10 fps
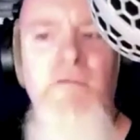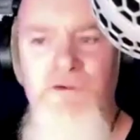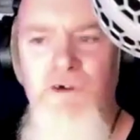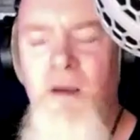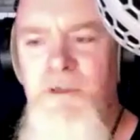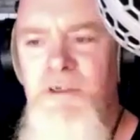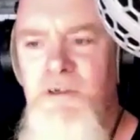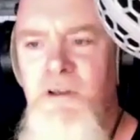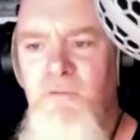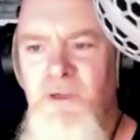dramas and
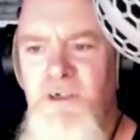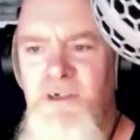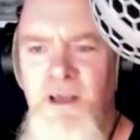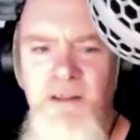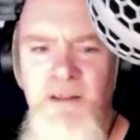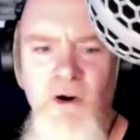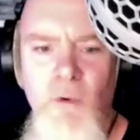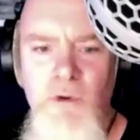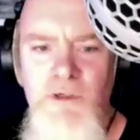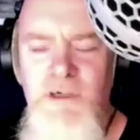stuff, which I think
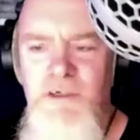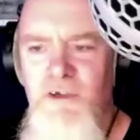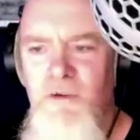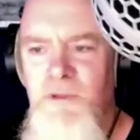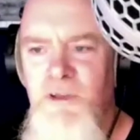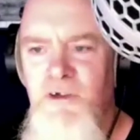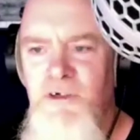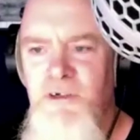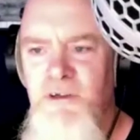always needs the human touch.